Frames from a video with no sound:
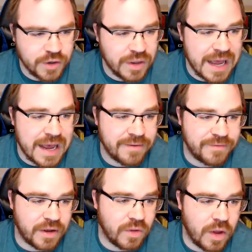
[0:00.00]
you'll
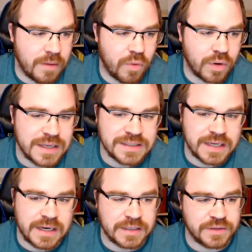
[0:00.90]
have a lot more
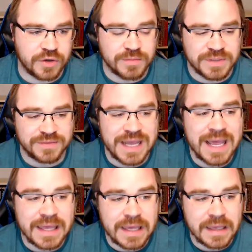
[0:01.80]
insight in terms of
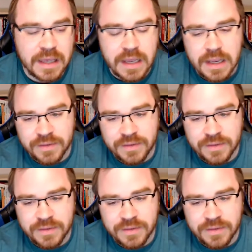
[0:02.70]
taking